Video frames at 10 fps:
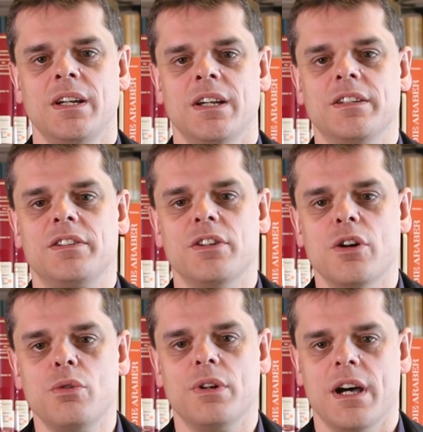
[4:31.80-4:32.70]
It is
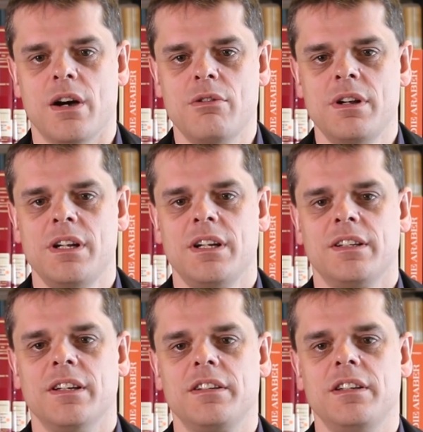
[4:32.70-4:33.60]
known now
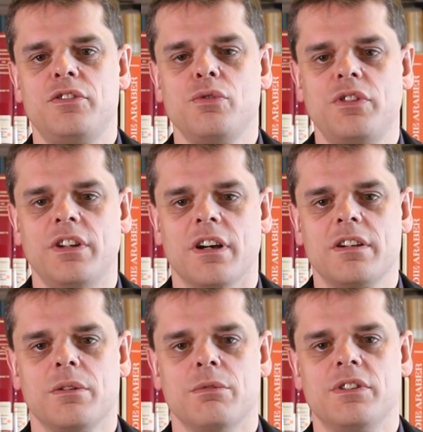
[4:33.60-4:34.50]
that
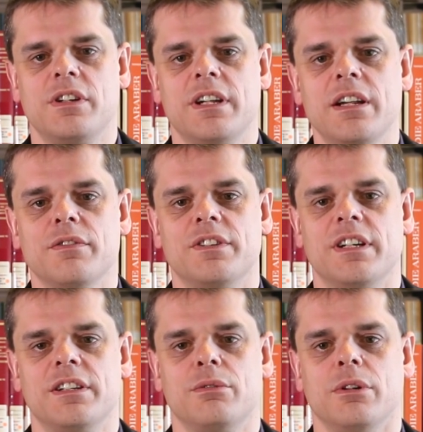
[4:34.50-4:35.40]
Inshushinak was the king of the
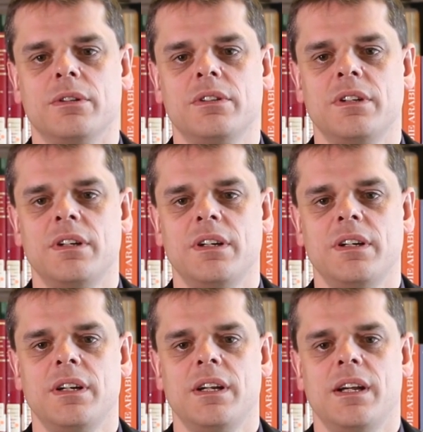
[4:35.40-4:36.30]
netherworld,
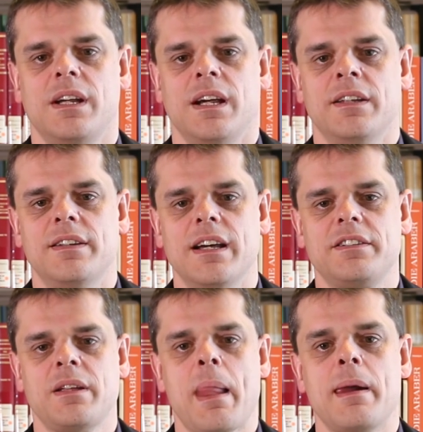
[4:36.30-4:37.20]
and
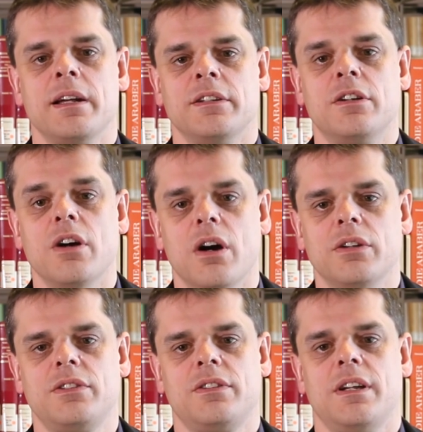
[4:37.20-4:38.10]
that the
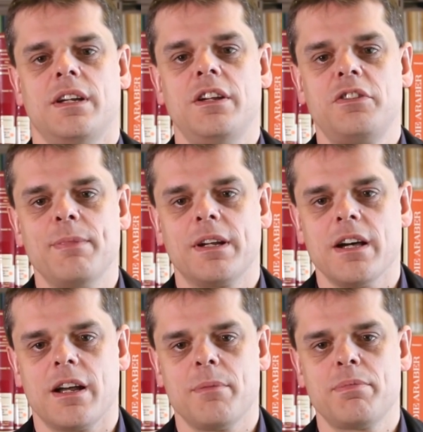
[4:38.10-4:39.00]
gods
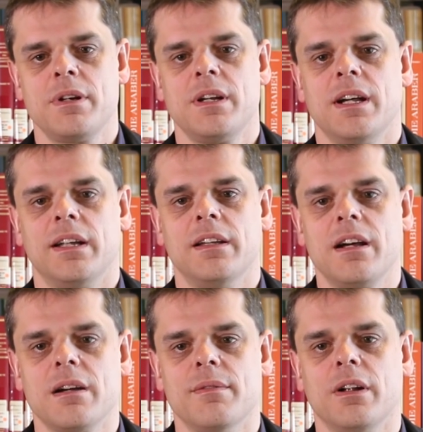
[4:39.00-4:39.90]
Ishme-Karab and
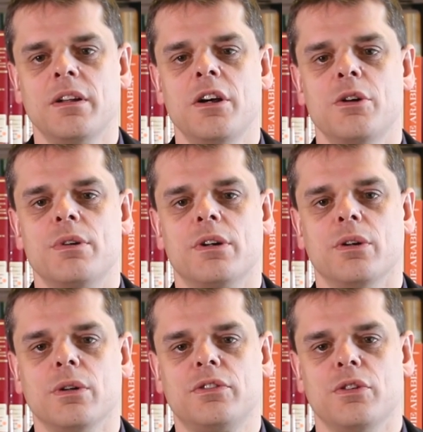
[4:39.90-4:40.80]
Lagamal were
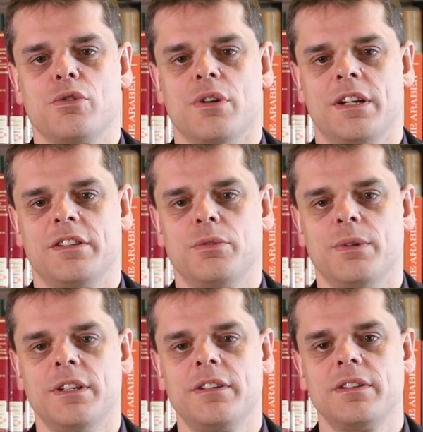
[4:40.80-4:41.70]
also connected
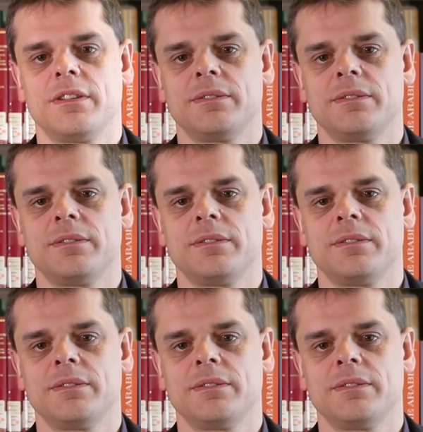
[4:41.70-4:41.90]
with it.